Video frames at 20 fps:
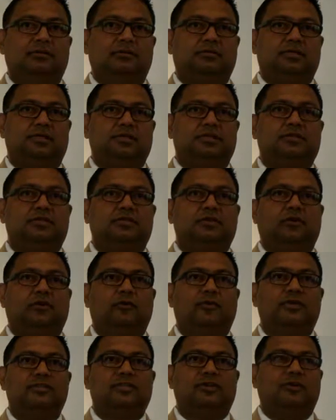There's
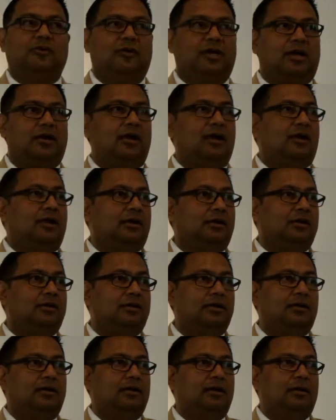so much going on
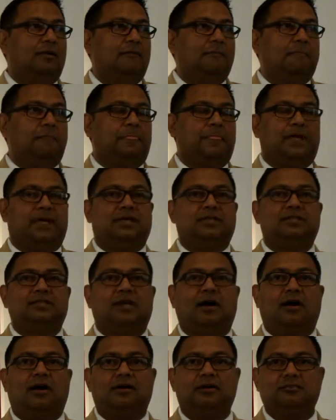that is
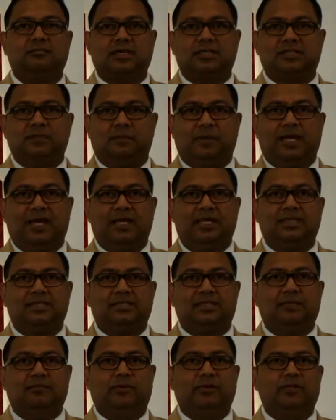hard to explain in
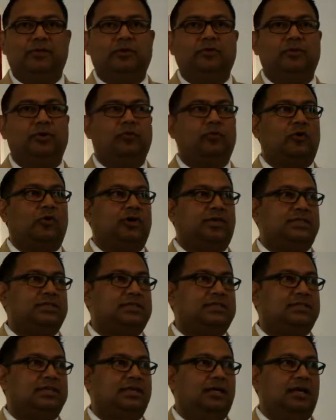simple human
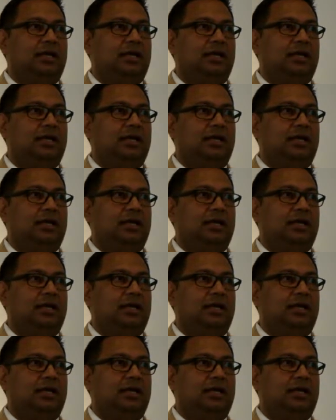words,